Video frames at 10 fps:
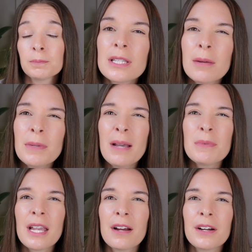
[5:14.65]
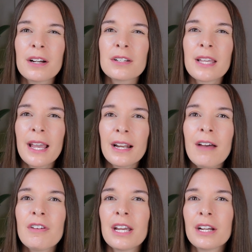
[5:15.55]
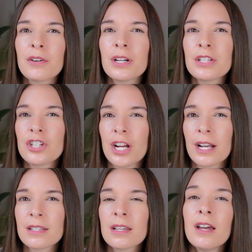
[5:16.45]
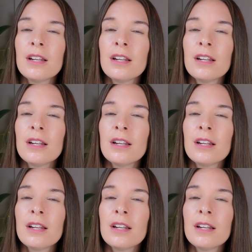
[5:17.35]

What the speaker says: But sometimes carriers can have an increased chance